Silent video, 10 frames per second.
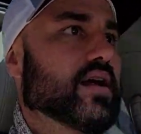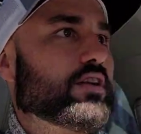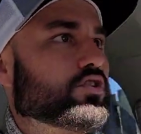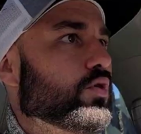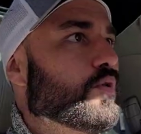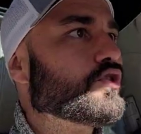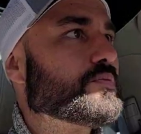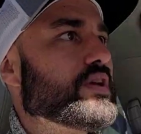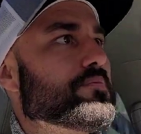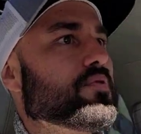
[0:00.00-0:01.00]
And so
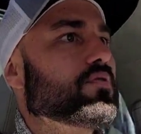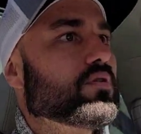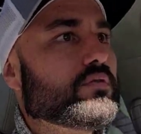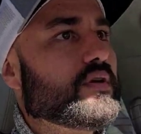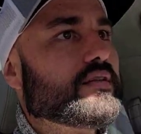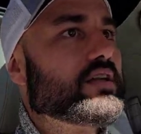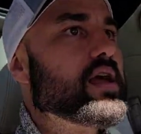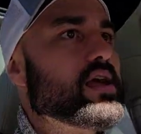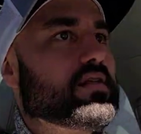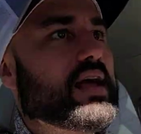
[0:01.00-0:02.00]
most people,
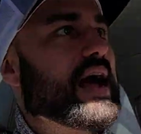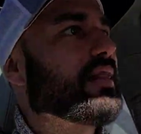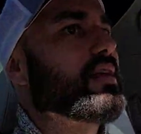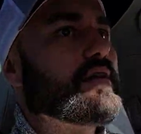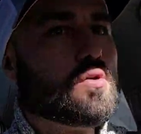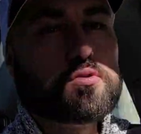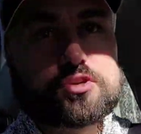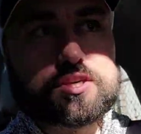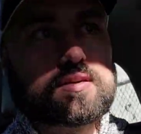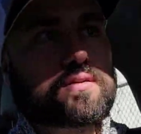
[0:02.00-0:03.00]
they, they had the
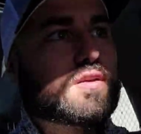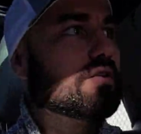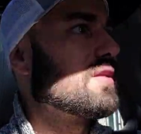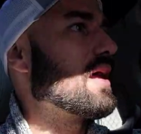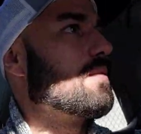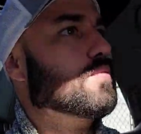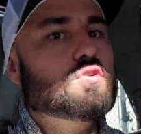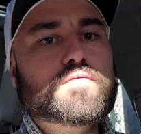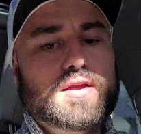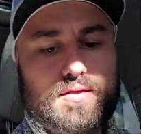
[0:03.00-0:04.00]
notion, you know, that
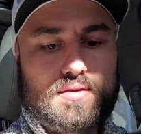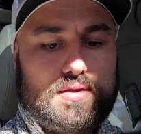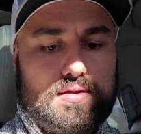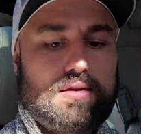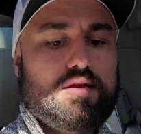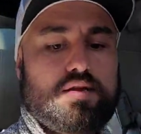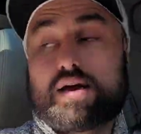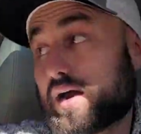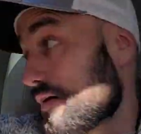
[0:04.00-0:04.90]
movie, uh,